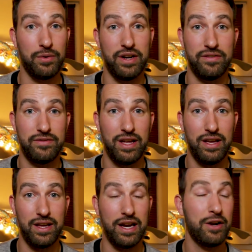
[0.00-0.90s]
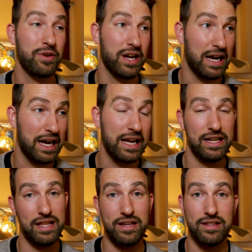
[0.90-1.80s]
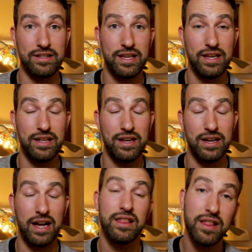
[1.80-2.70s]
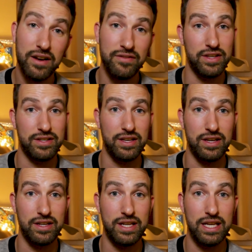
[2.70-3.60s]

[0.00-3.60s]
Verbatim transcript: wife, and I don't kind of like this kid. I love this kid.